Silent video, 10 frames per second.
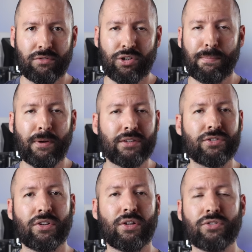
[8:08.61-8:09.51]
Drop your
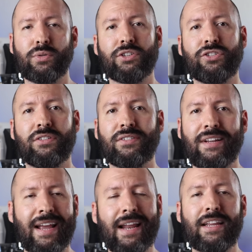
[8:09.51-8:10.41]
answers to those questions
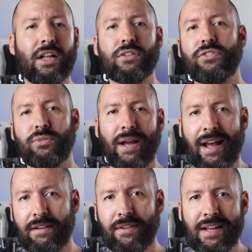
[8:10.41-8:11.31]
and any others you
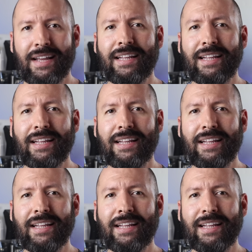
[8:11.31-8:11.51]
have